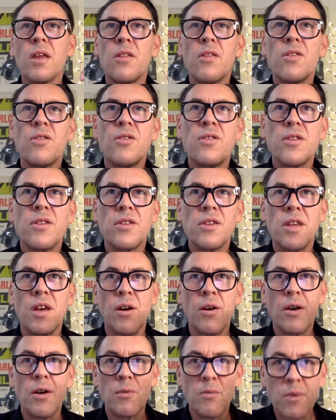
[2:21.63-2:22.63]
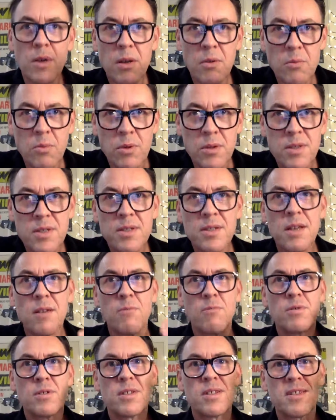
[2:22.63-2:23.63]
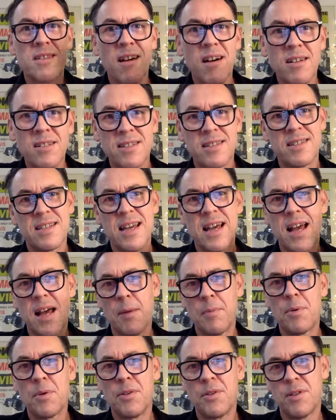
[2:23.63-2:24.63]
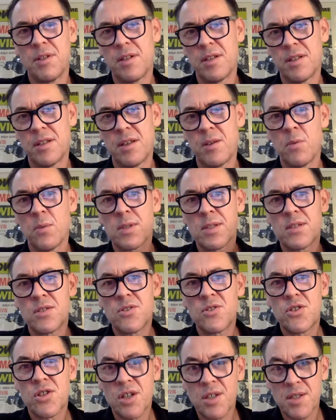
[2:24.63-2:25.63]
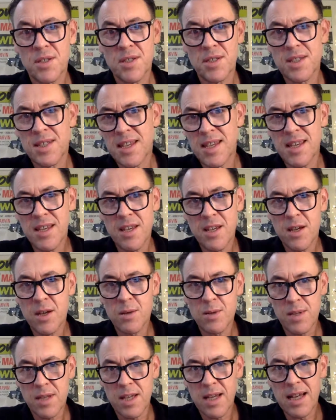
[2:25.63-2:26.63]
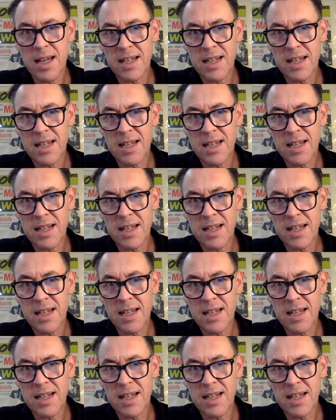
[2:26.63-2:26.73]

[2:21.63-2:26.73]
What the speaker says: it was starting to happen that it wasn't just the CEOs that